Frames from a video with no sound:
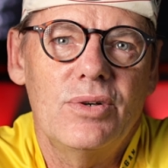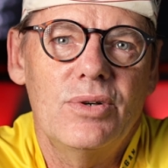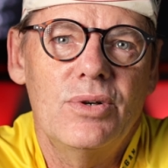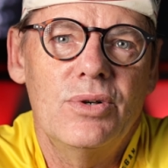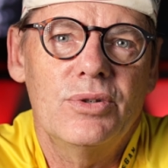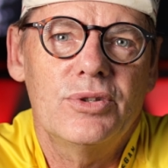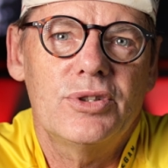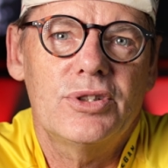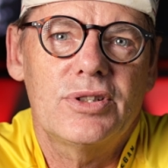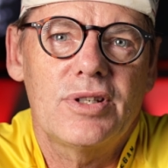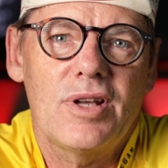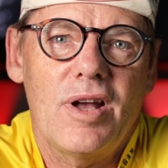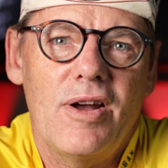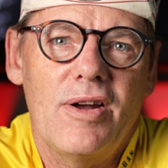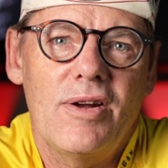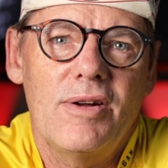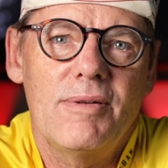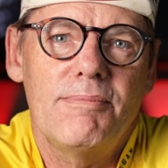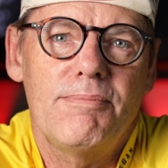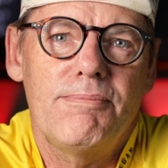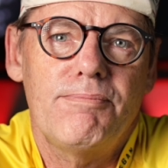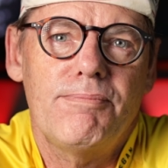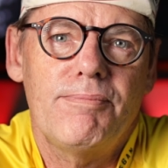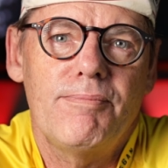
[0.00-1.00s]

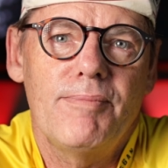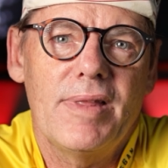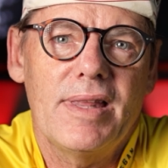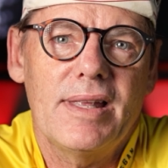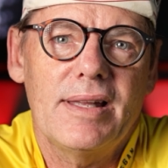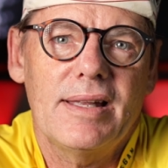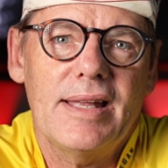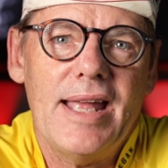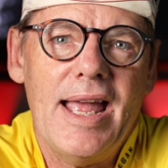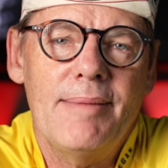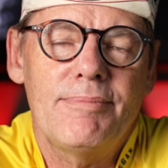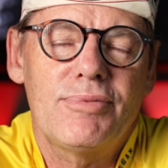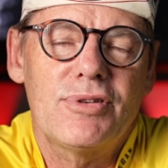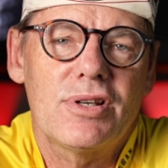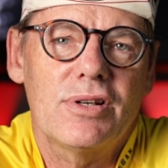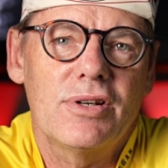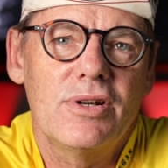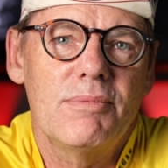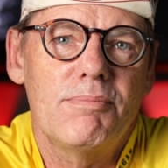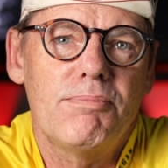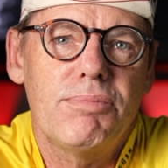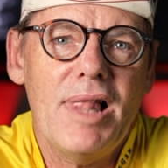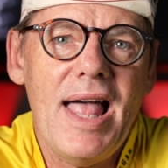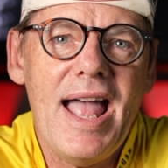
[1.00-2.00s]
also
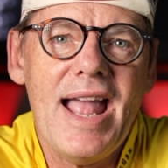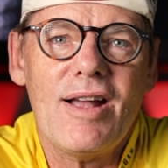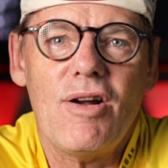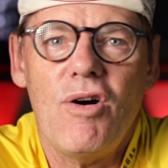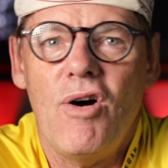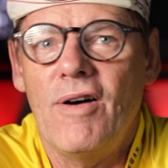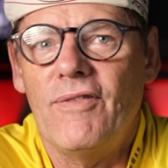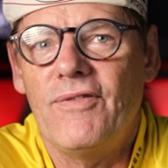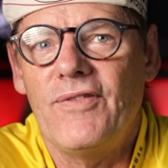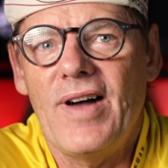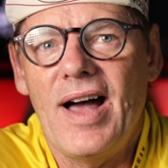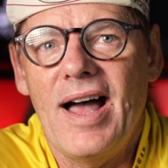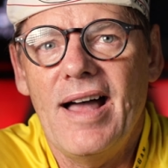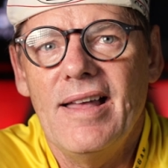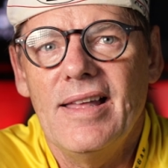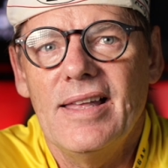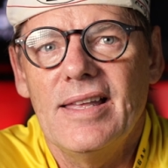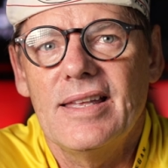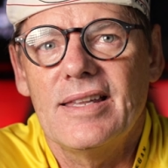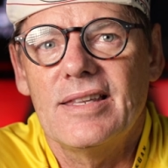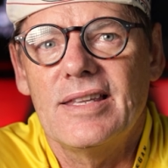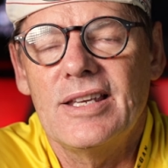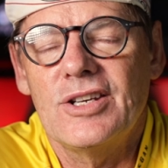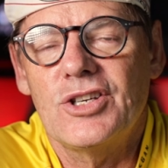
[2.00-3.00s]
Absolute Black offer
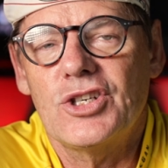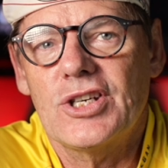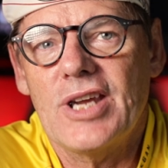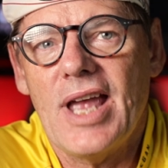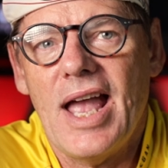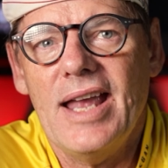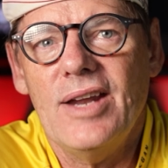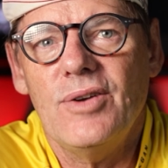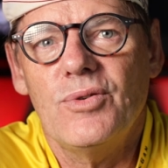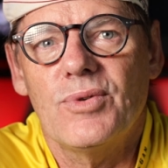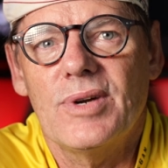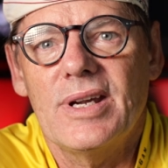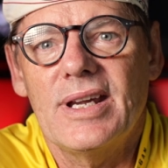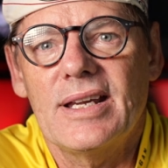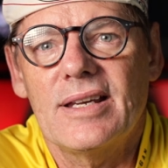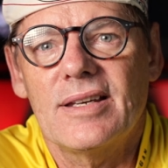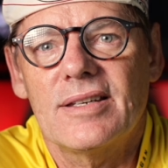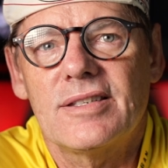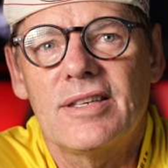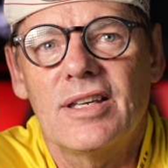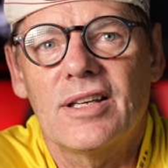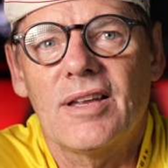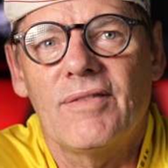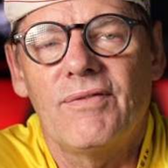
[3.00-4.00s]
these chain
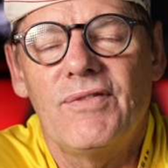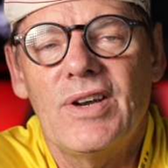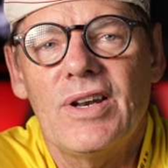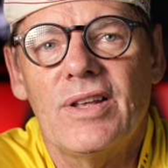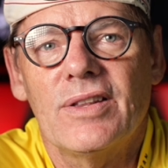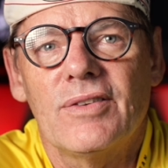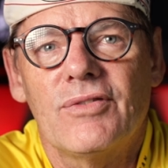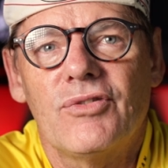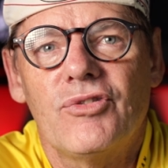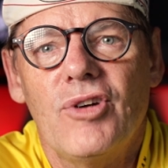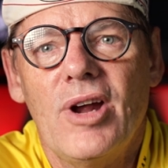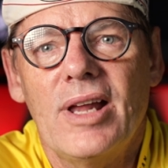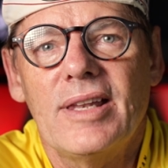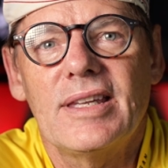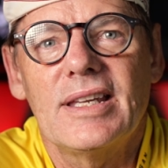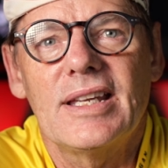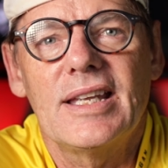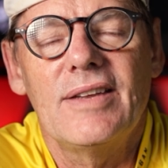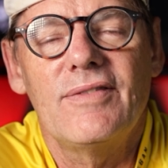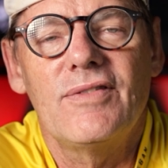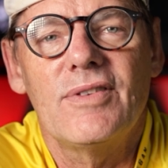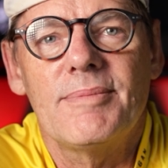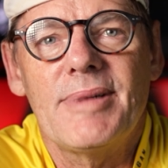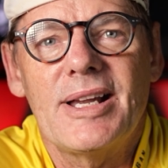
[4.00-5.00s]
rings that can fit on the front to
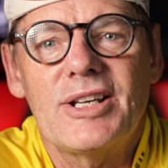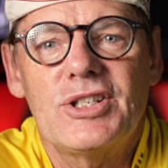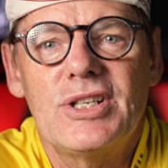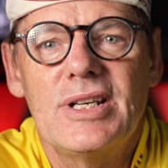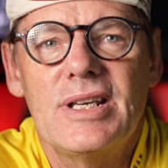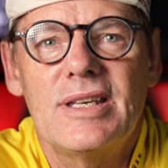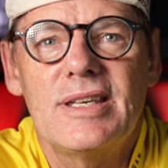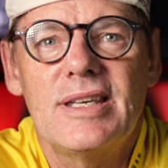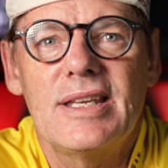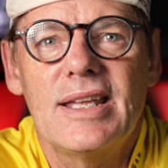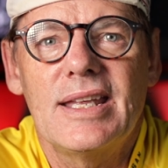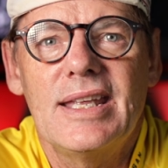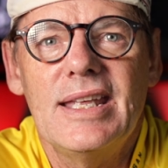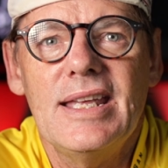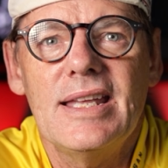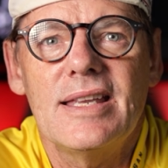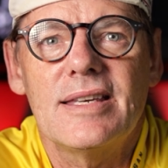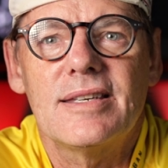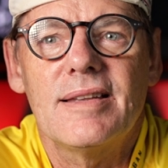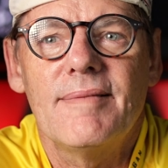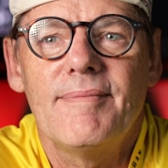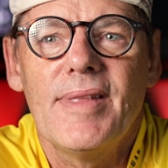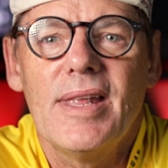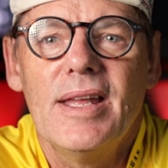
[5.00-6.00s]
give you much easier
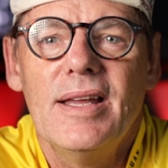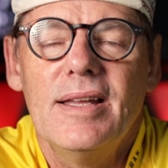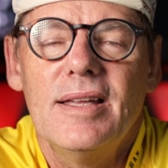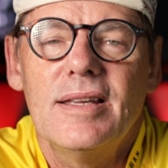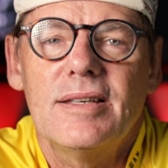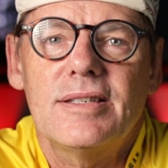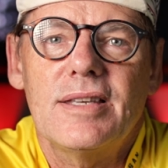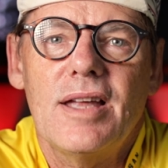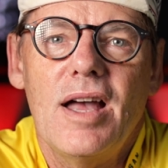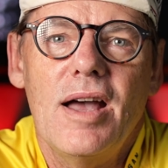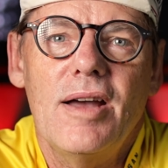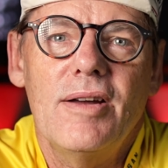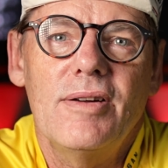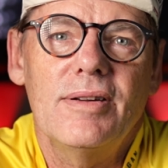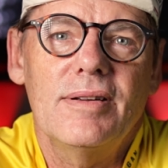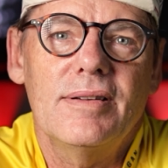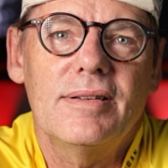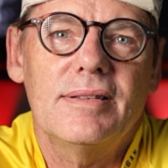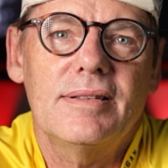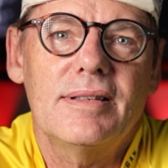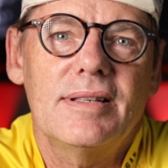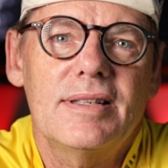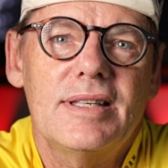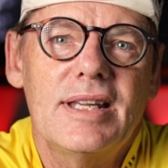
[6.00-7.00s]
gears. So
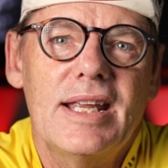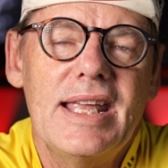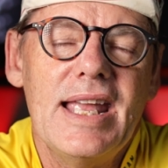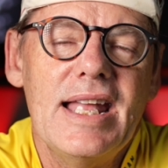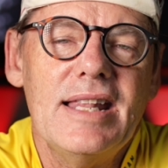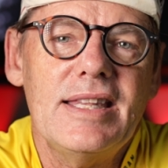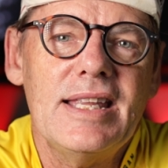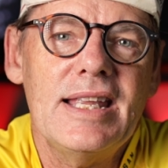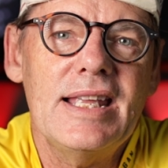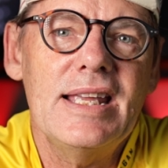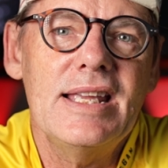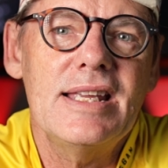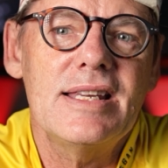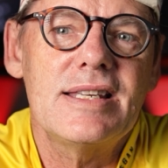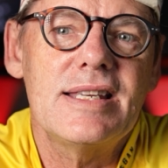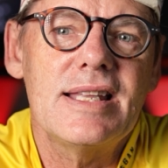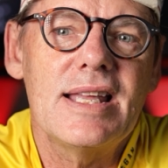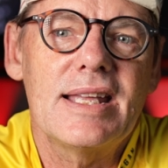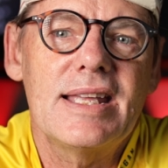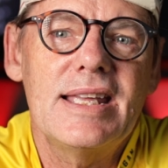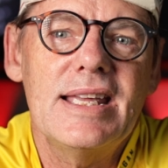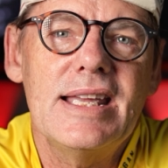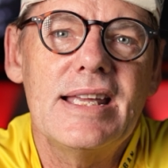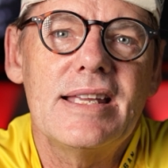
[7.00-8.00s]
to get the
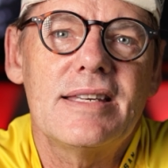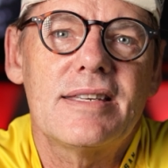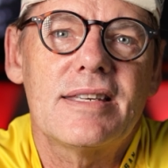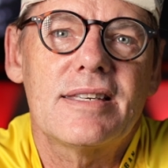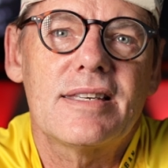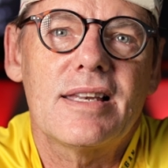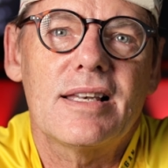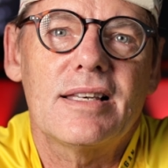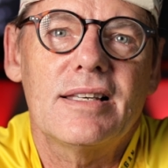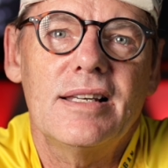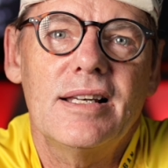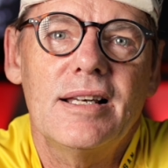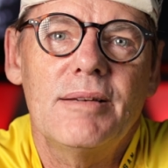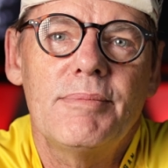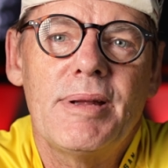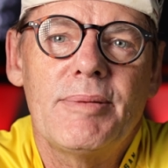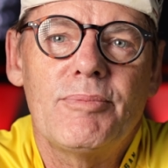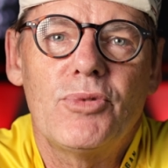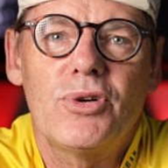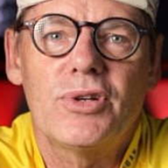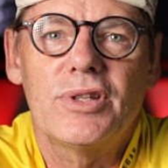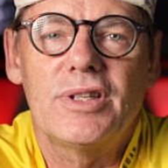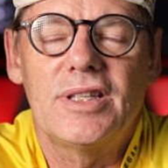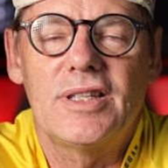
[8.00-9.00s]
easier gears is a little bit
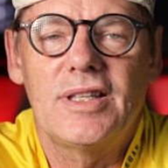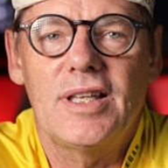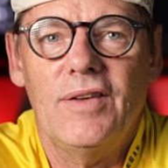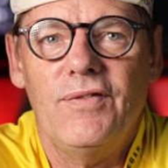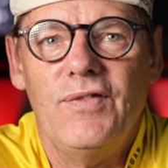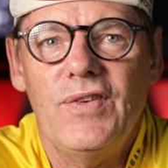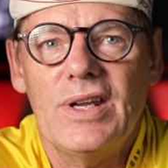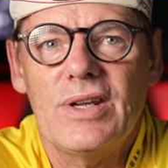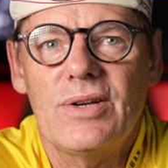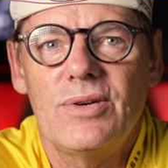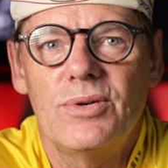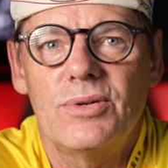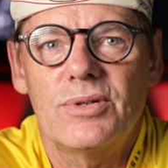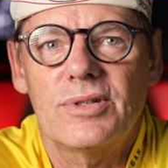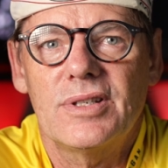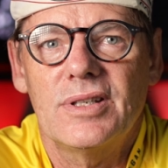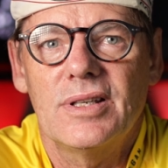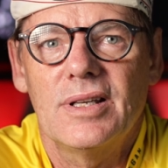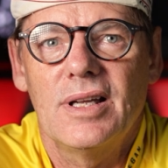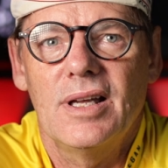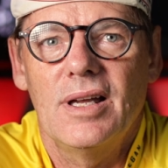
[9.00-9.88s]
more difficult